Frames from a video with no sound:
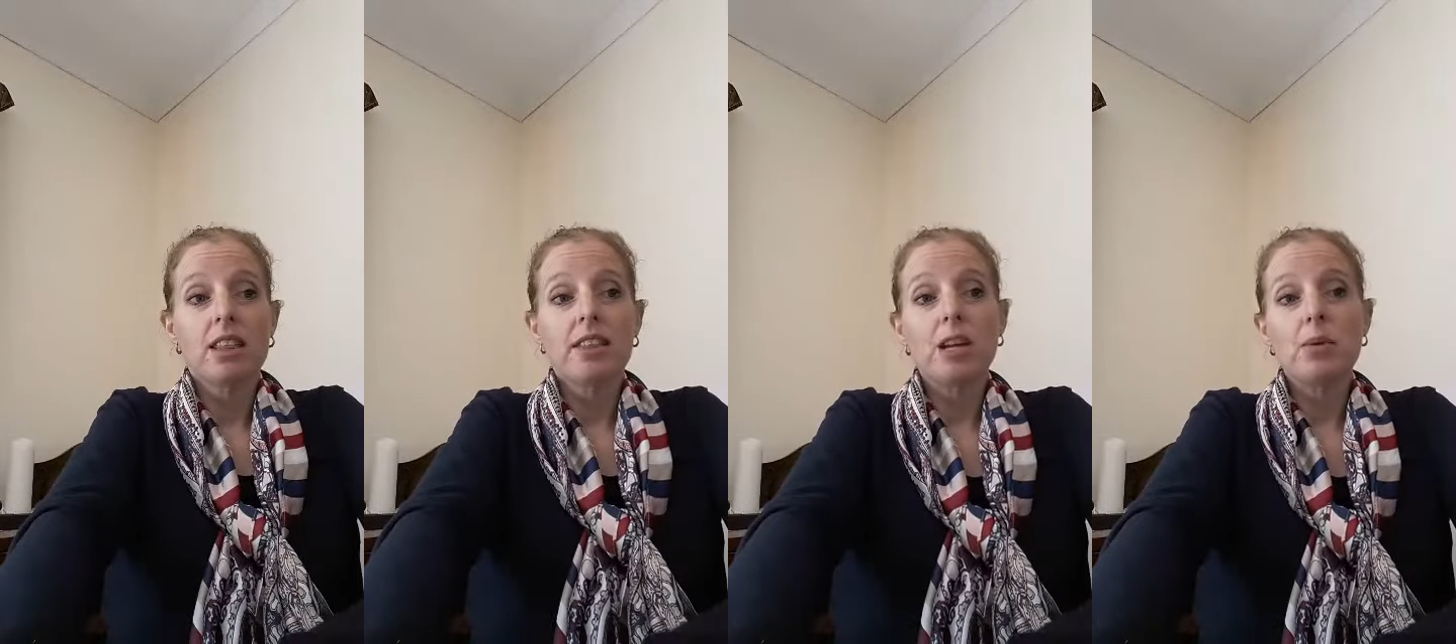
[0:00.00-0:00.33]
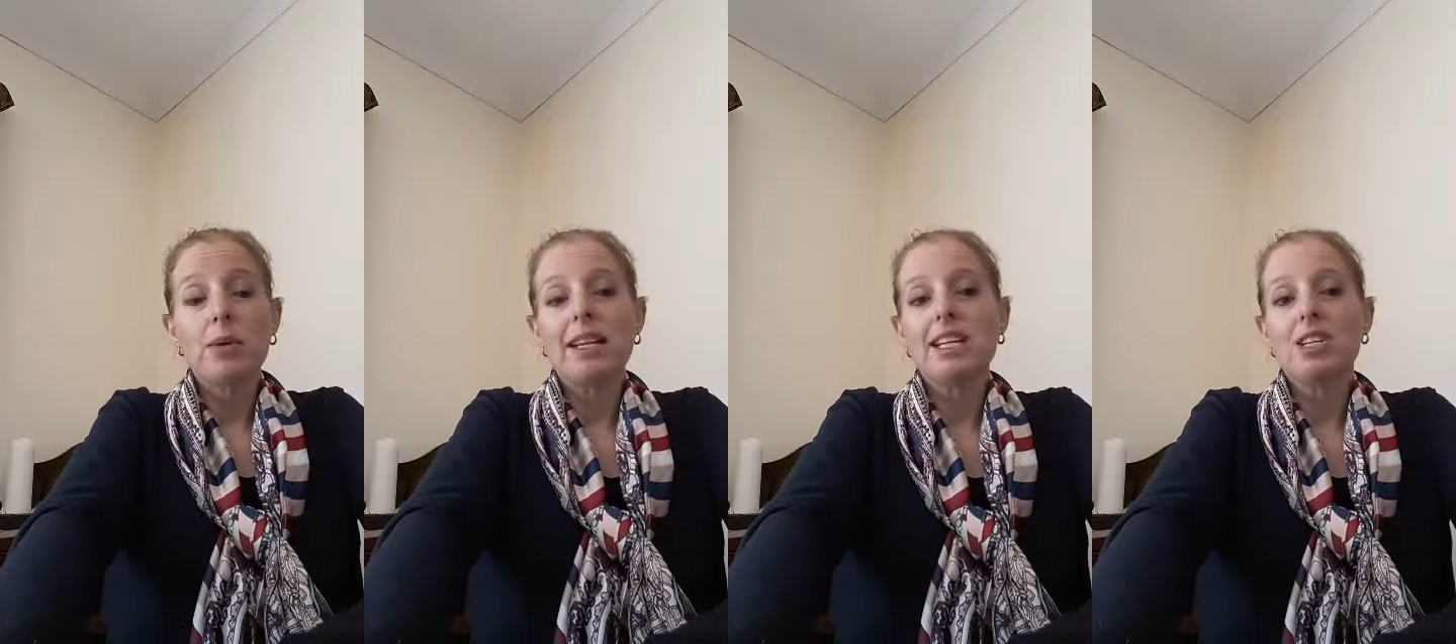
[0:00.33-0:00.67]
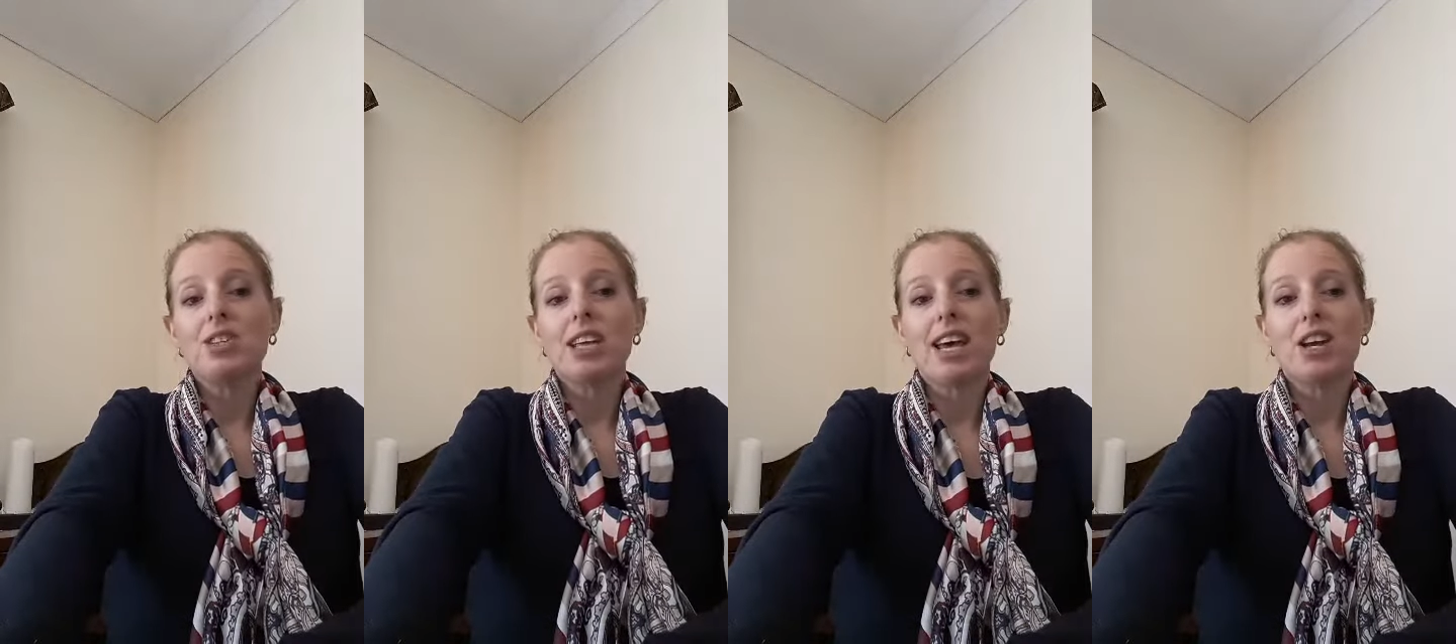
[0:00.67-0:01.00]
Then we need to
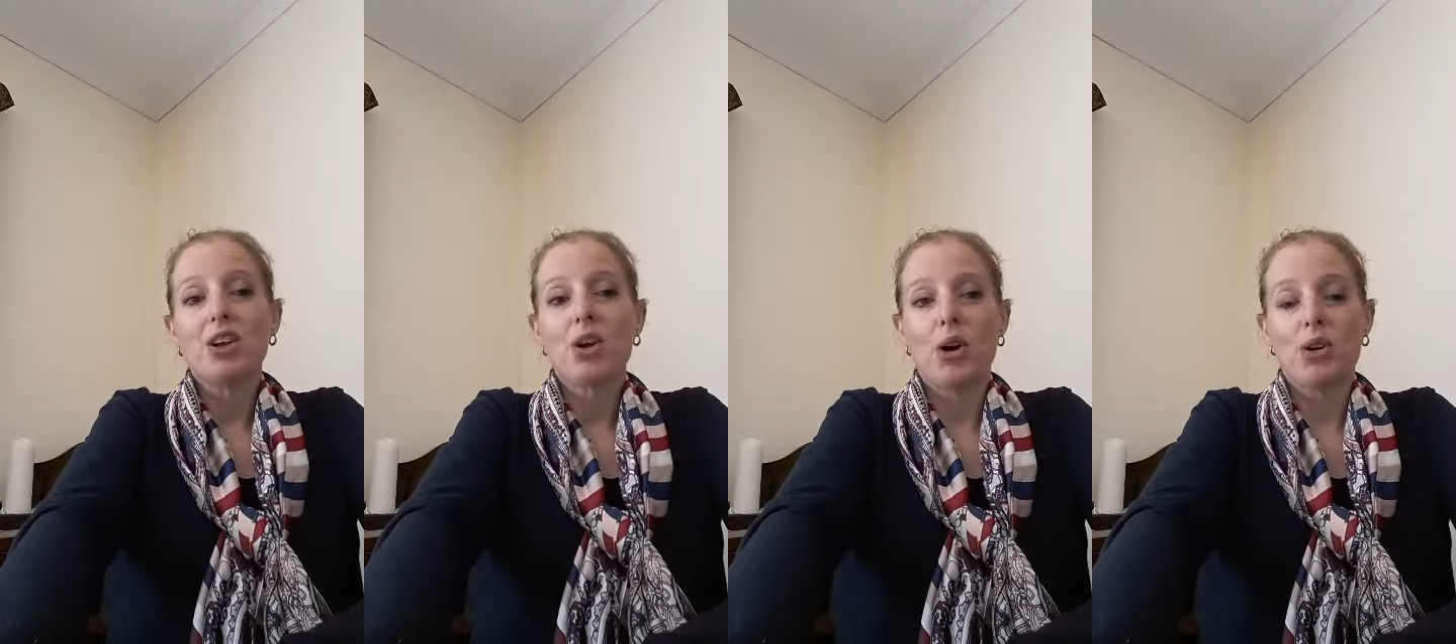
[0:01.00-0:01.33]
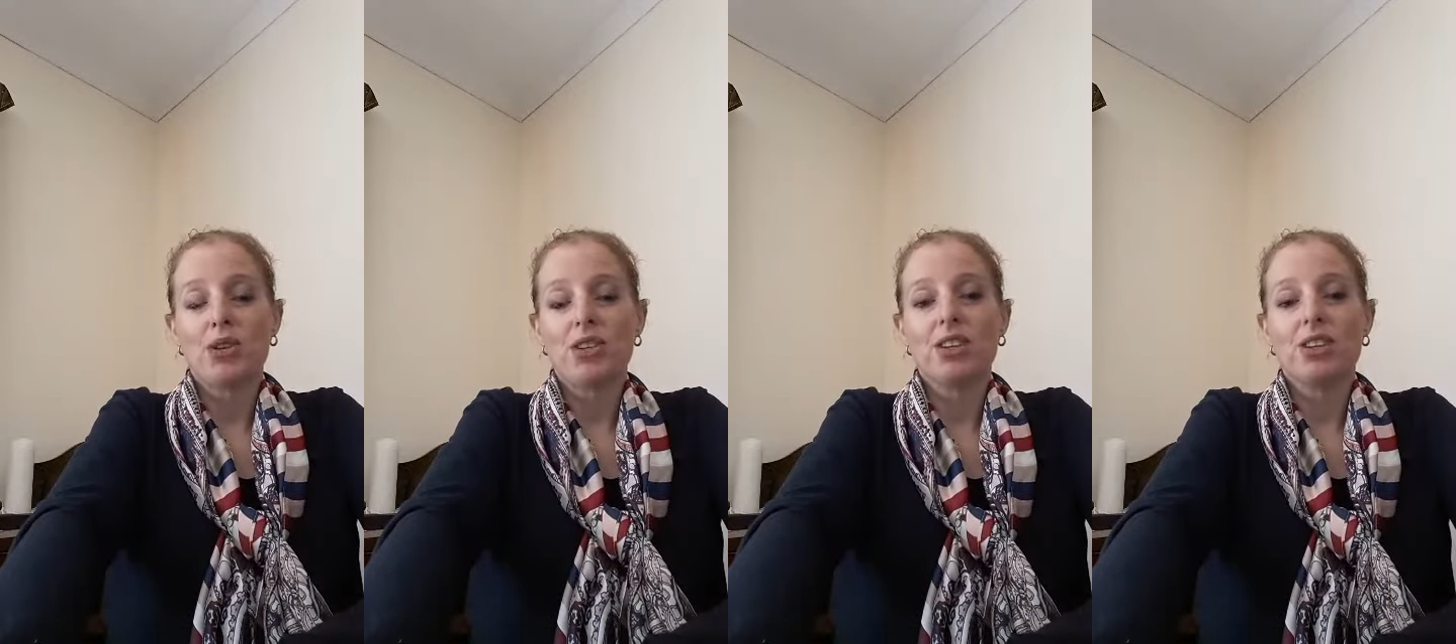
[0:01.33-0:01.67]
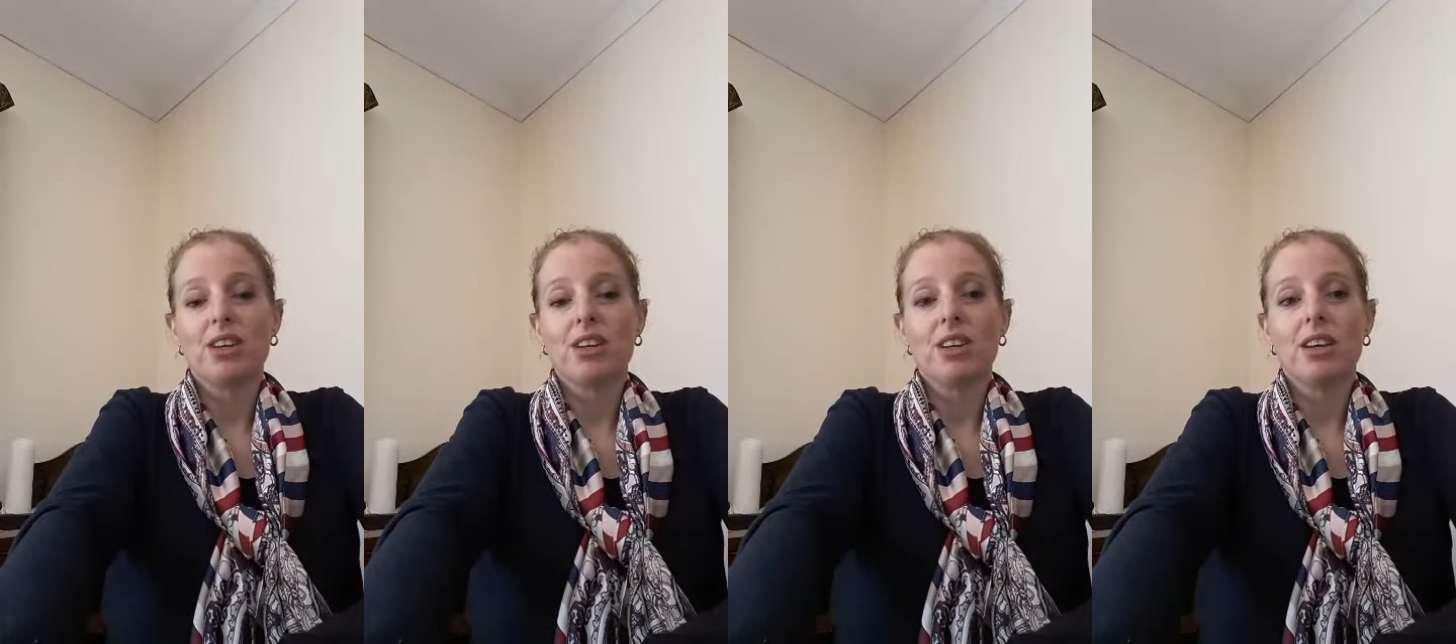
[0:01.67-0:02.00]
take note
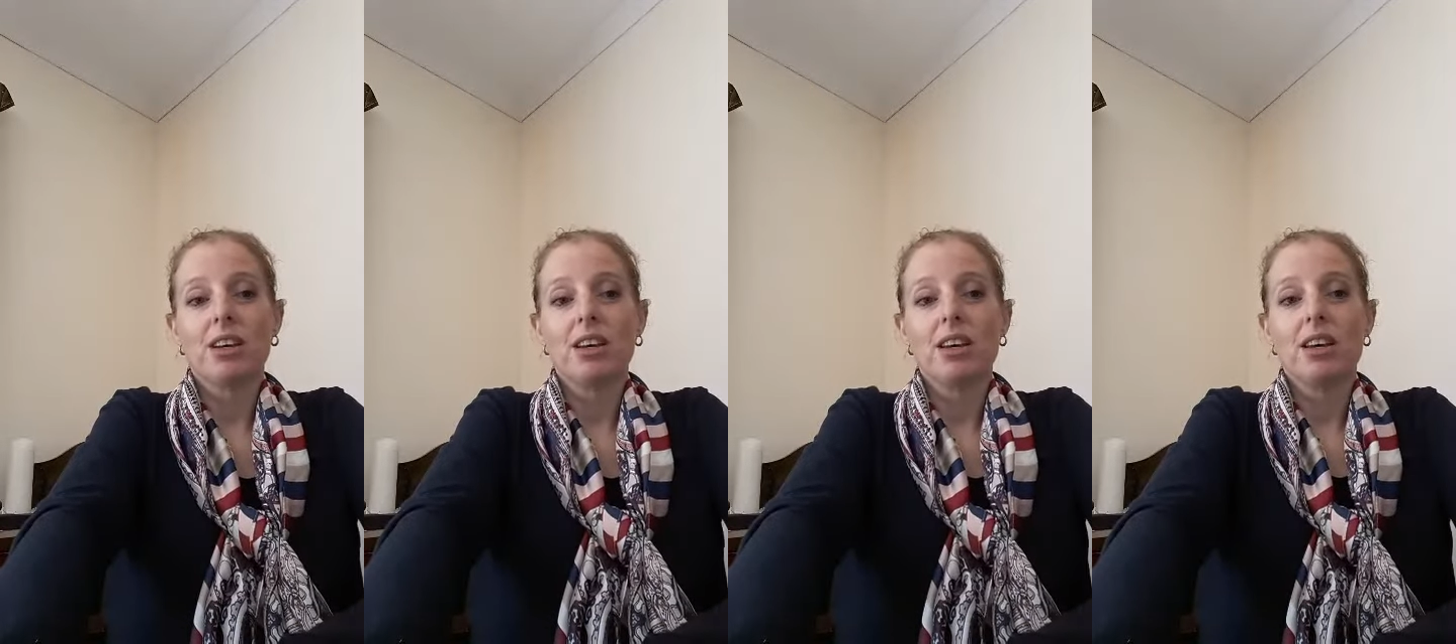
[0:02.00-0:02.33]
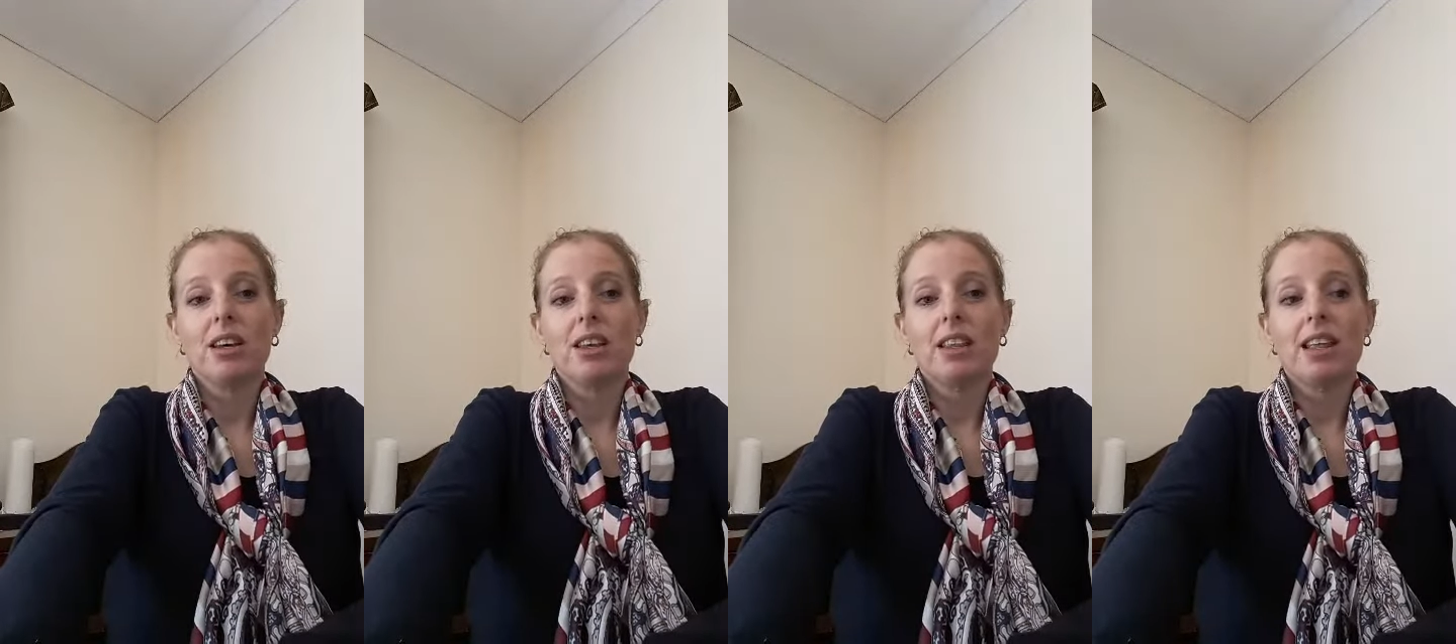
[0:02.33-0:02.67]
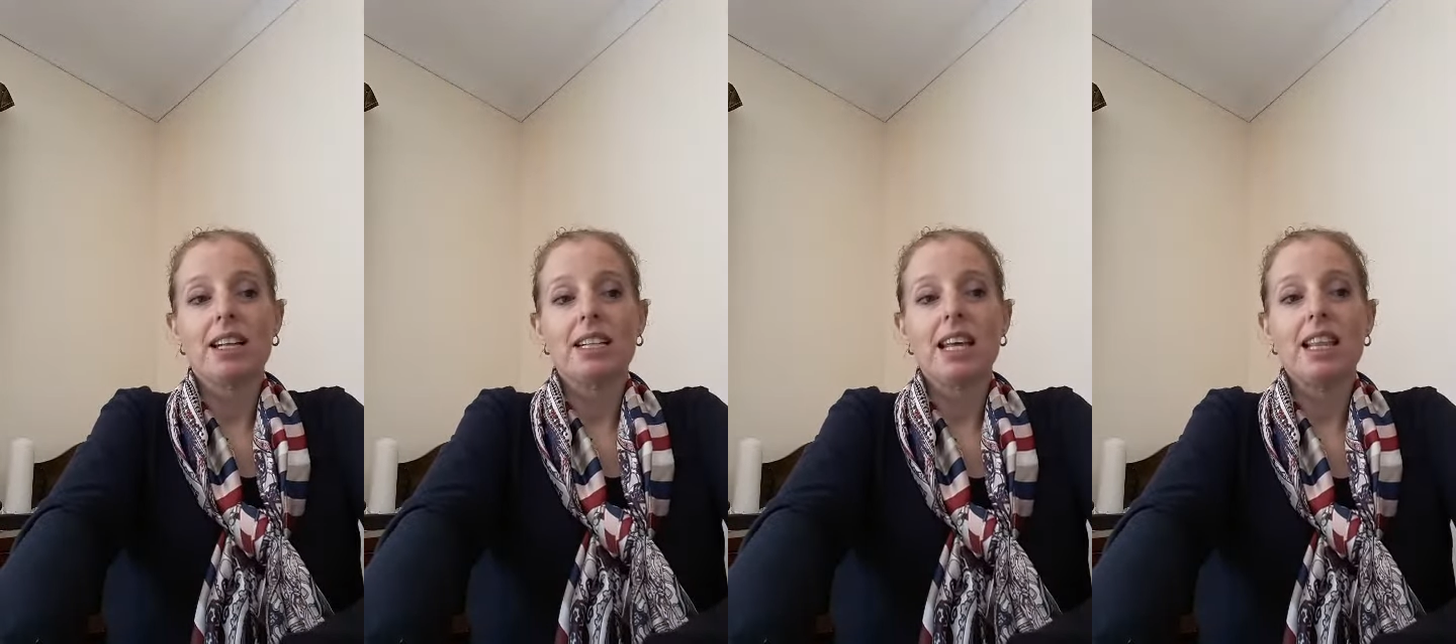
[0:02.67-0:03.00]

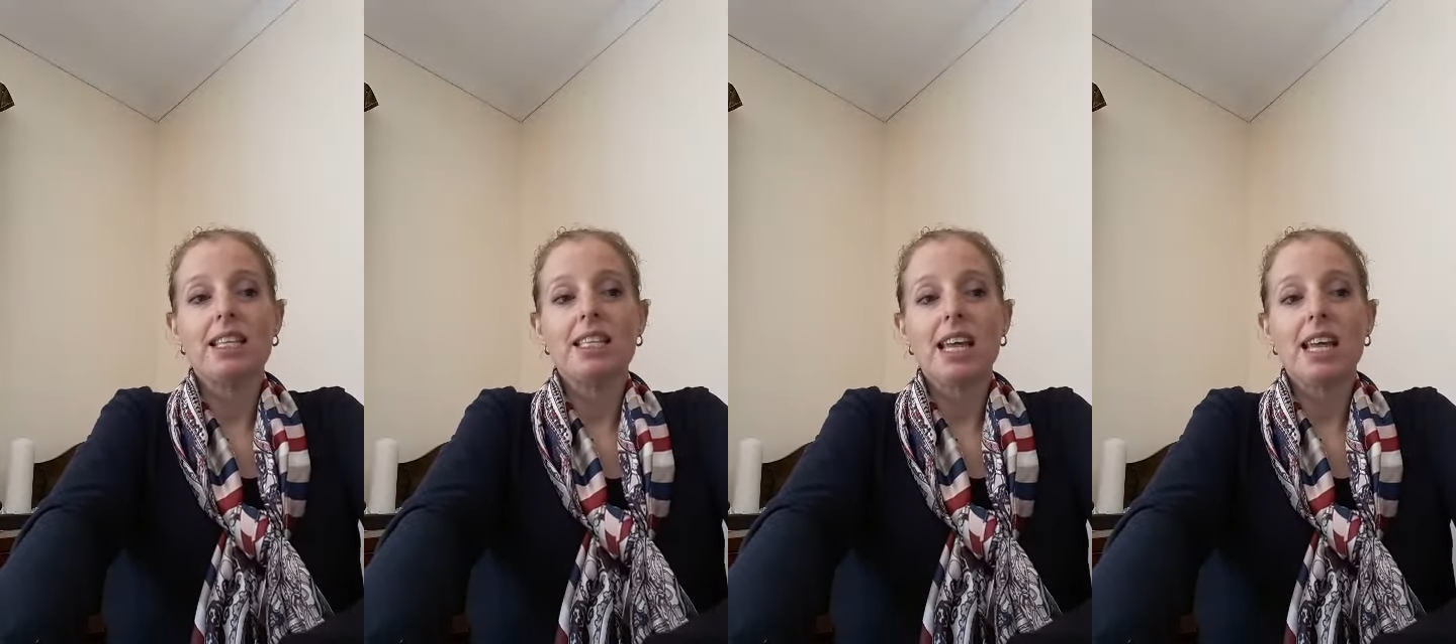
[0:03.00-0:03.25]
that in this